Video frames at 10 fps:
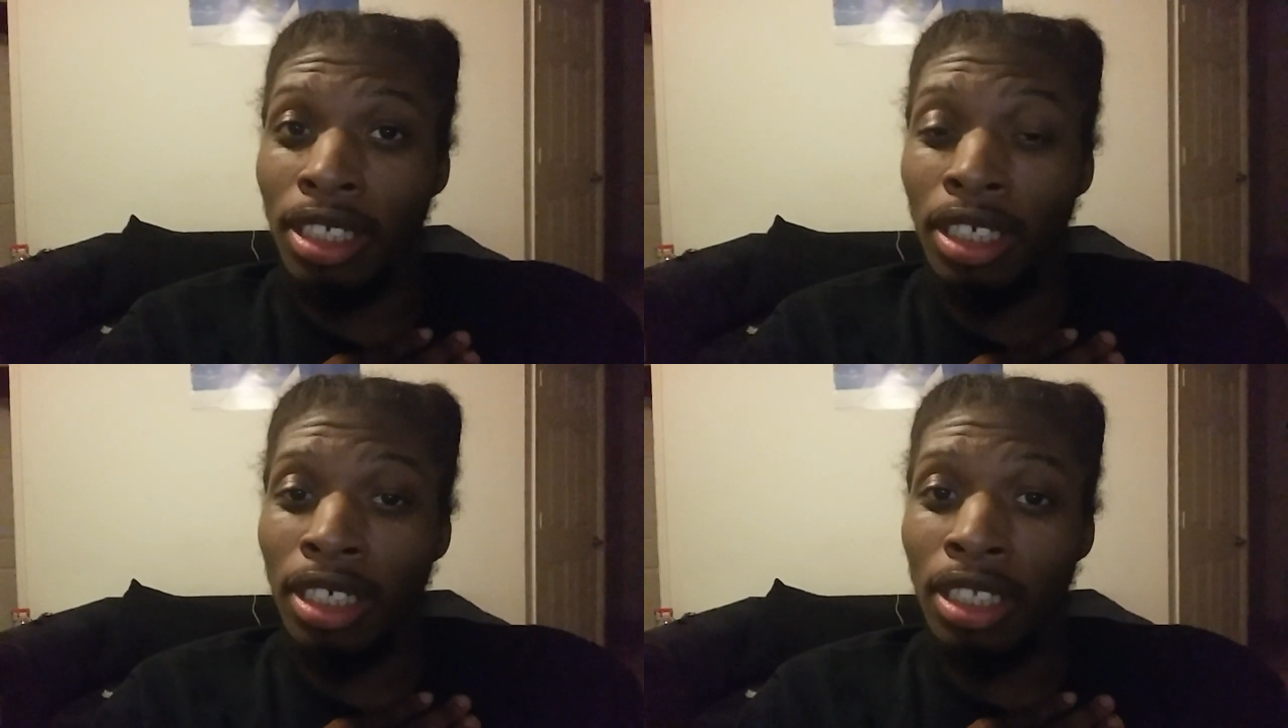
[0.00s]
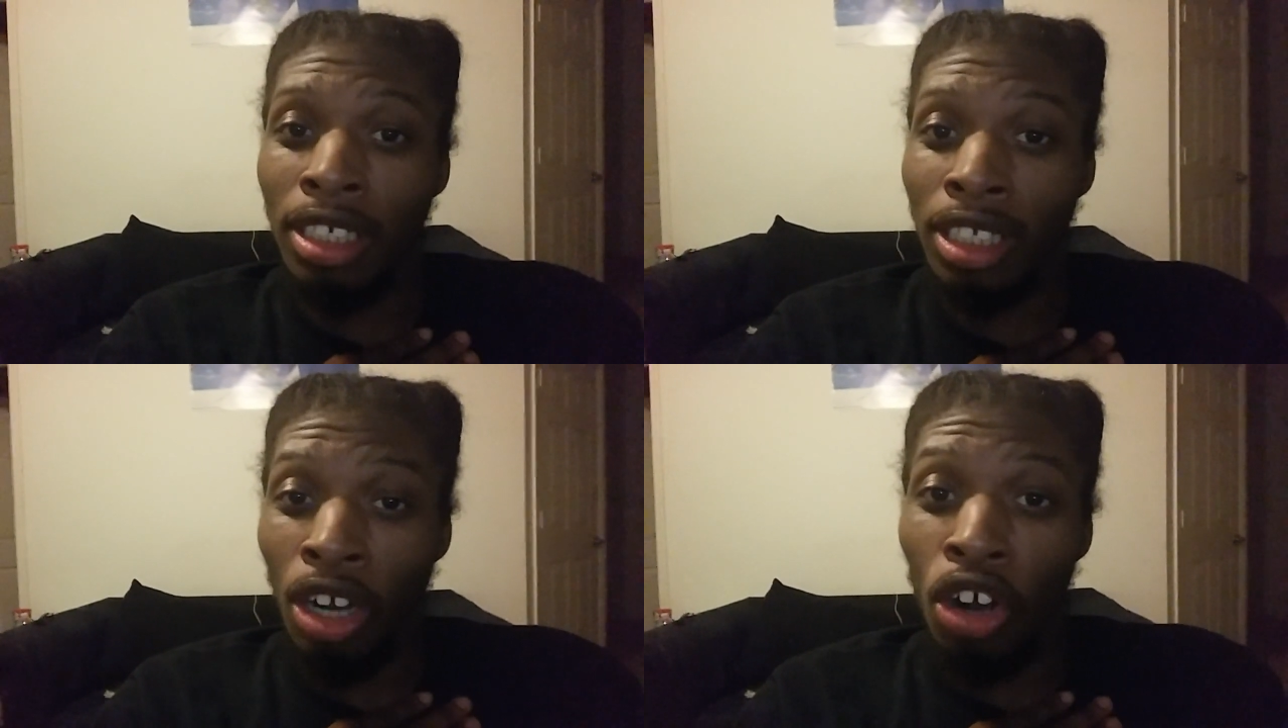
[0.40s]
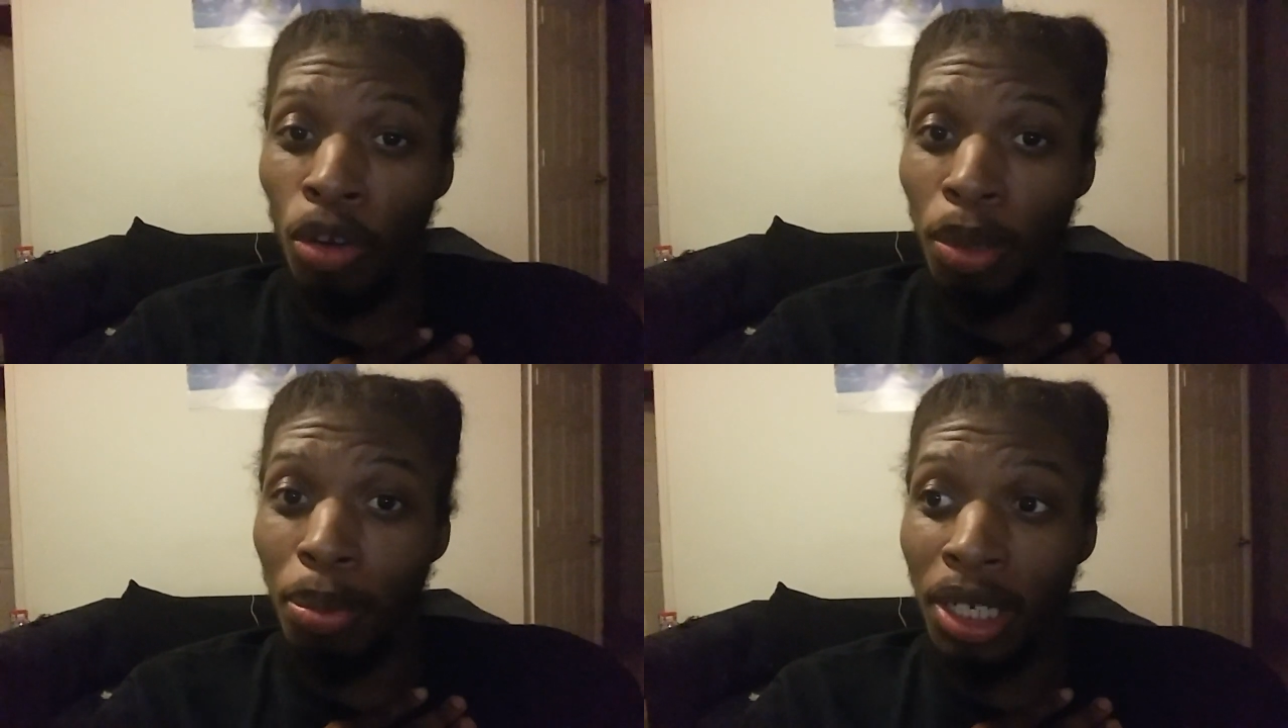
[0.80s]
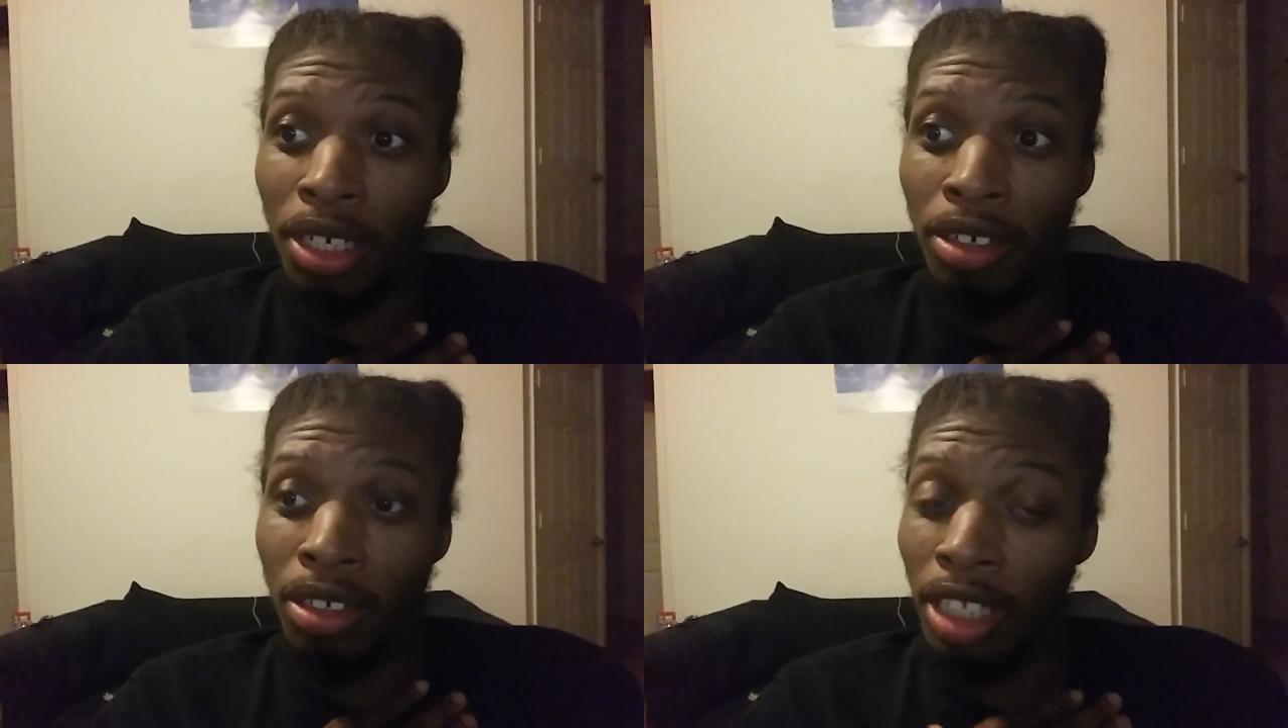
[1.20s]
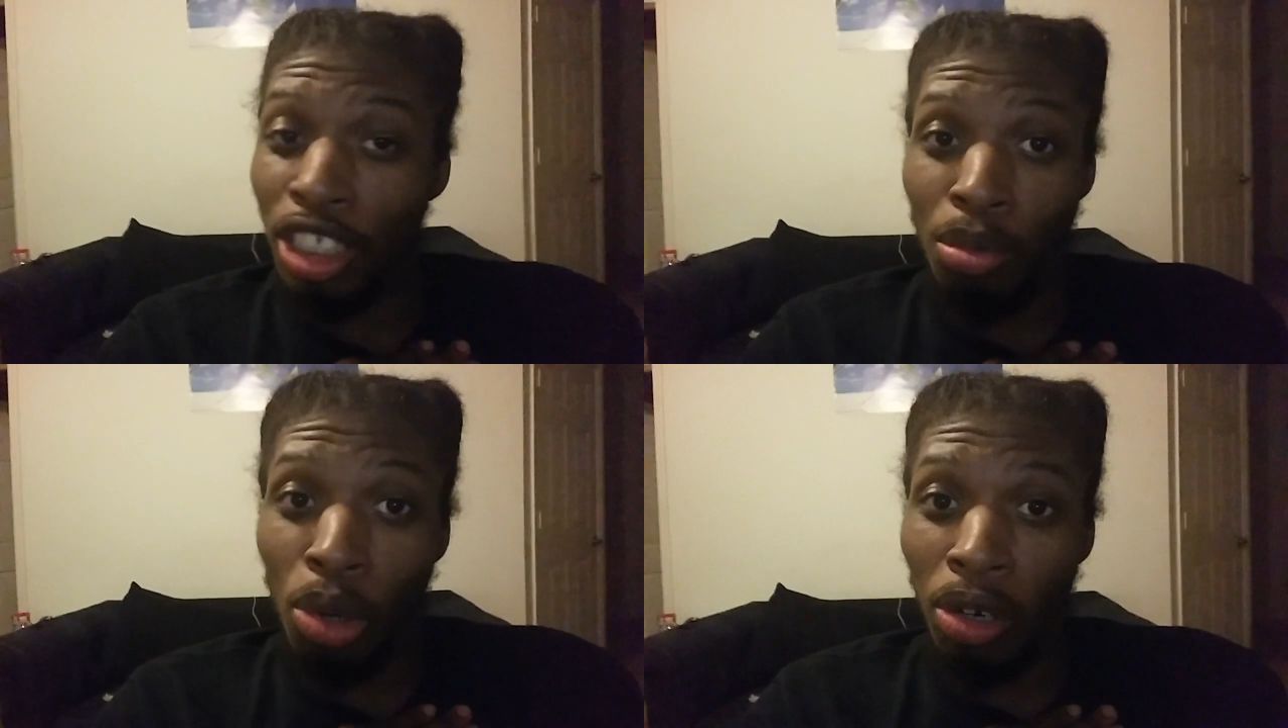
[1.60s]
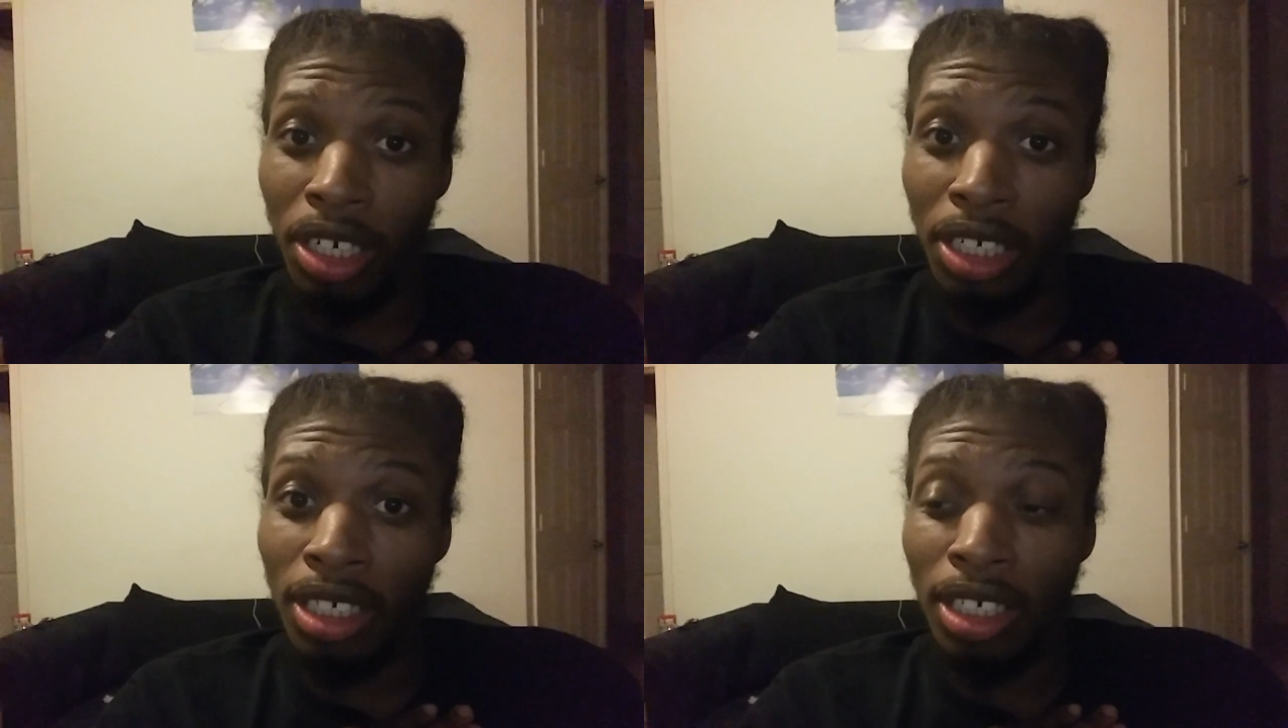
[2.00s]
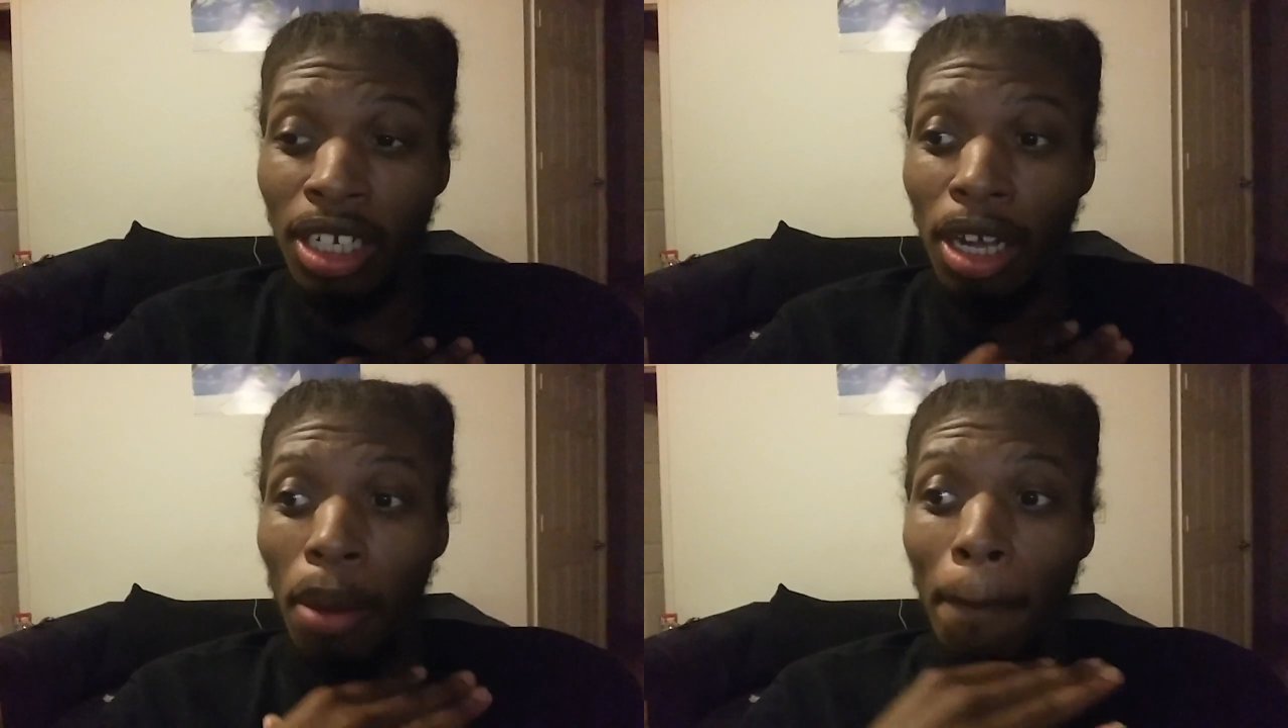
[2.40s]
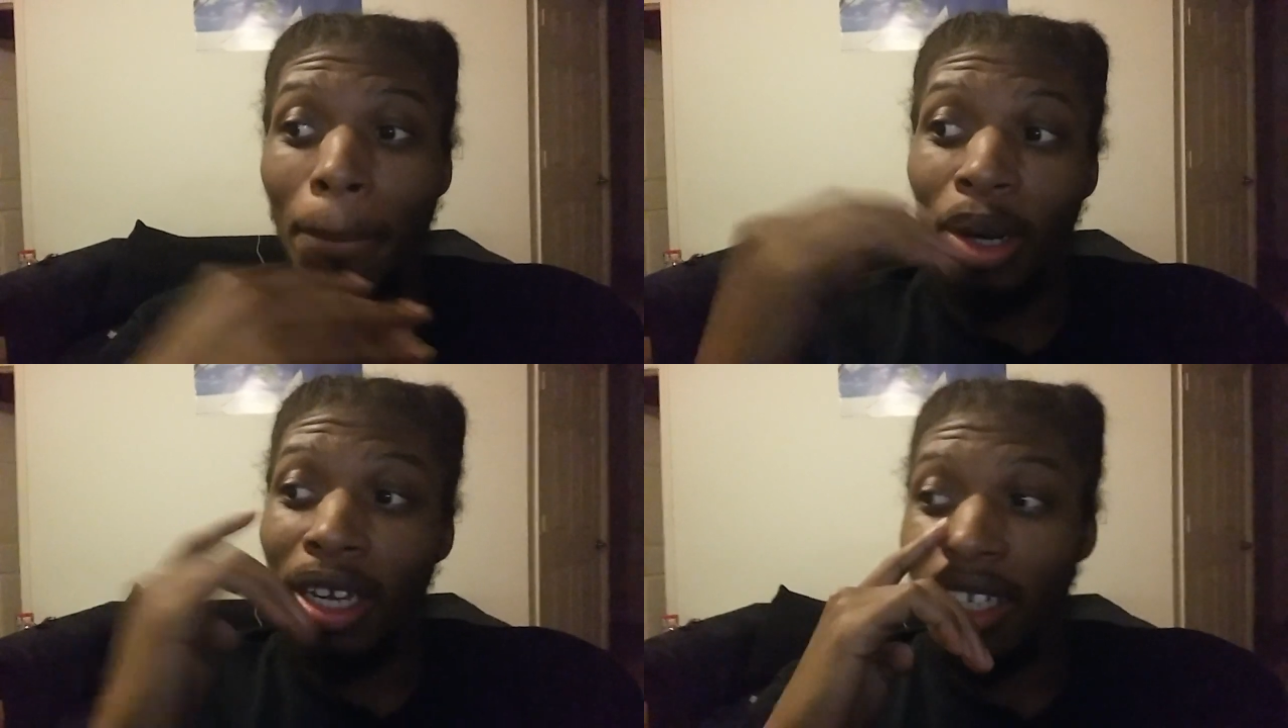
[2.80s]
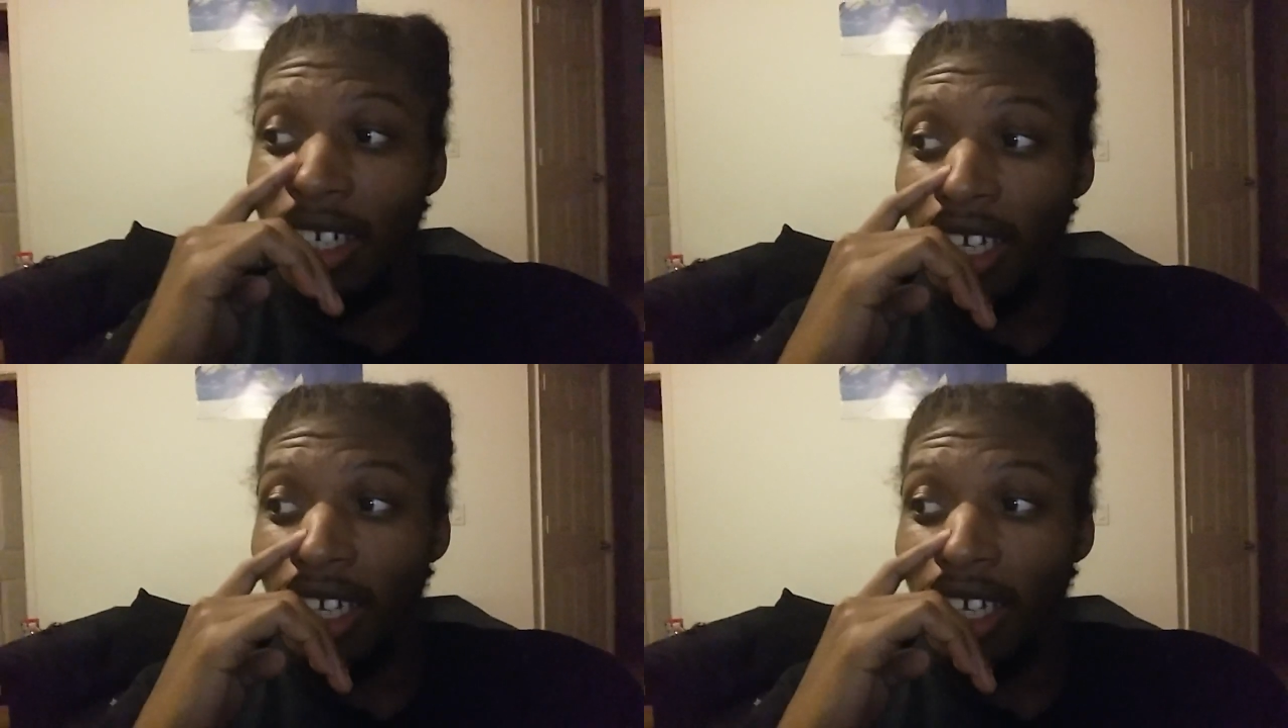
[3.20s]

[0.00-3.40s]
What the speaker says: The song premiered this morning, but